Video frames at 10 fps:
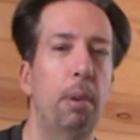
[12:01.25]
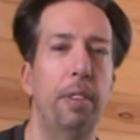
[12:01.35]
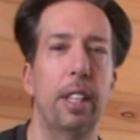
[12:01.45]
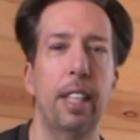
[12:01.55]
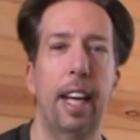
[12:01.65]
this
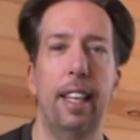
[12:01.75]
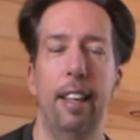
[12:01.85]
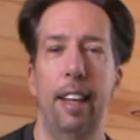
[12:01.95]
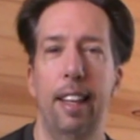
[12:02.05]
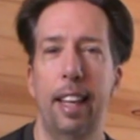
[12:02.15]
movie it's
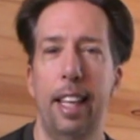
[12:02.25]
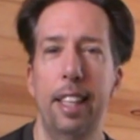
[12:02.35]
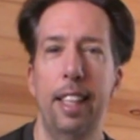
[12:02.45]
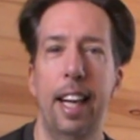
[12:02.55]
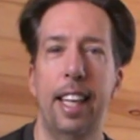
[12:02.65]
like like
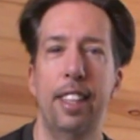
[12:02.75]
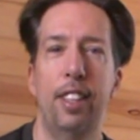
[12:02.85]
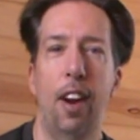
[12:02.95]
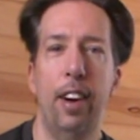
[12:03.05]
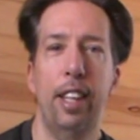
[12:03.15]
I say, it
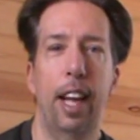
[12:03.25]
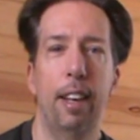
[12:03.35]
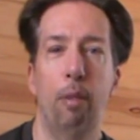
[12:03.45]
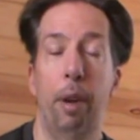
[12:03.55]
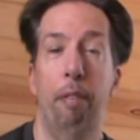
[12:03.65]
gets dark
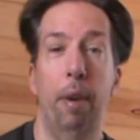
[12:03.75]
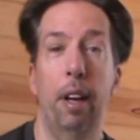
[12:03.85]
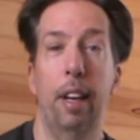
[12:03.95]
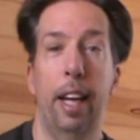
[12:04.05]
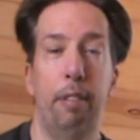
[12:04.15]
at what
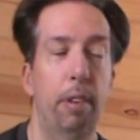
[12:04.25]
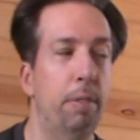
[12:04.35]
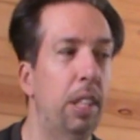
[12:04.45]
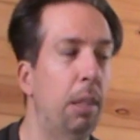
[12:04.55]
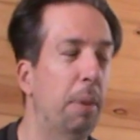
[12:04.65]
felt like
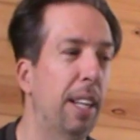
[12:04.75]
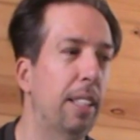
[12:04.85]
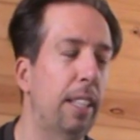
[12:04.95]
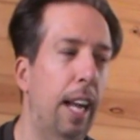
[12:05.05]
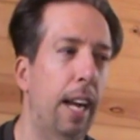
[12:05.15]
15
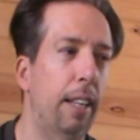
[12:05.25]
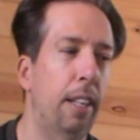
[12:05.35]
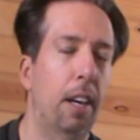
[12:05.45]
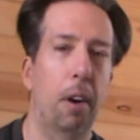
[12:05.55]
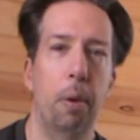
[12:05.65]
minutes, at,
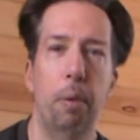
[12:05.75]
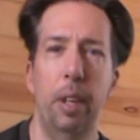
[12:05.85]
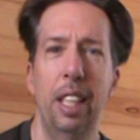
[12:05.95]
you know,